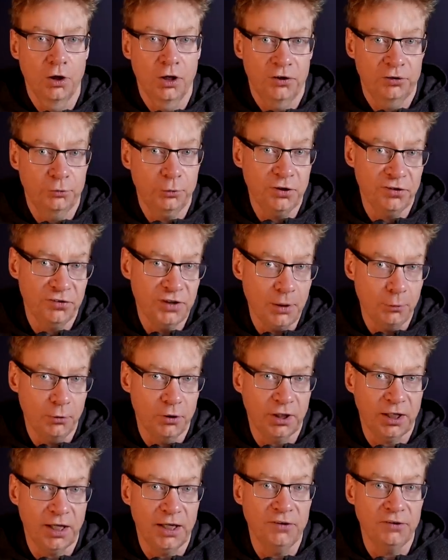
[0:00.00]
Twitter's
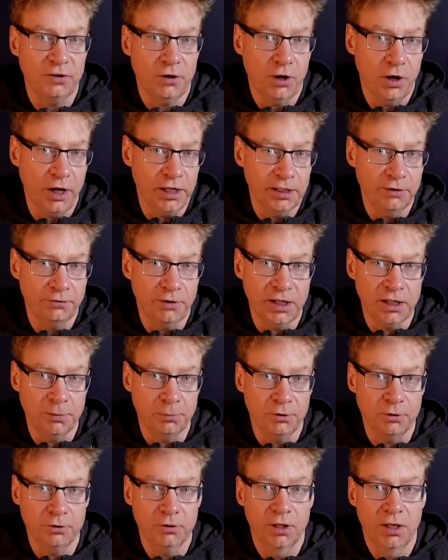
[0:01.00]
network is highly
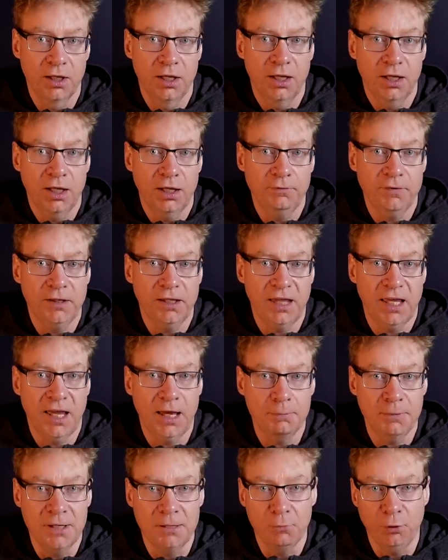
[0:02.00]
valuable if it
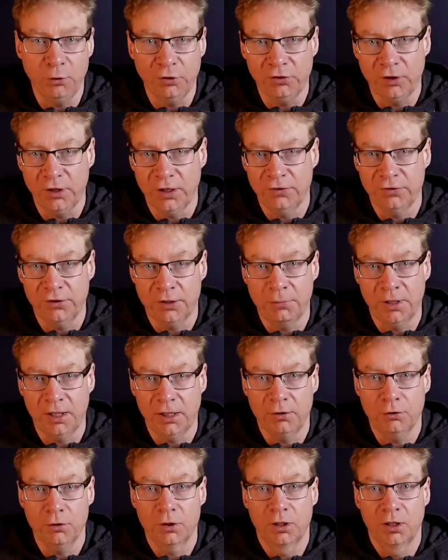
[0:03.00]
can be monetized
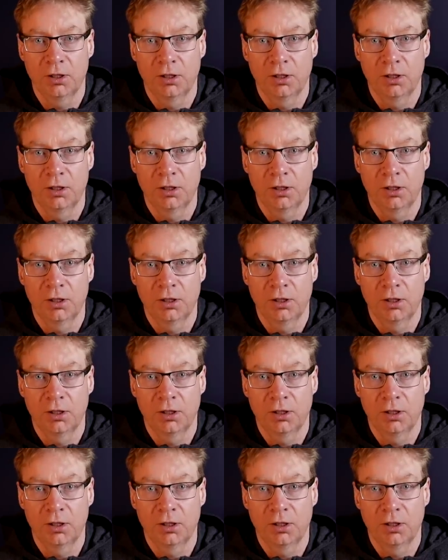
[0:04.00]
somehow.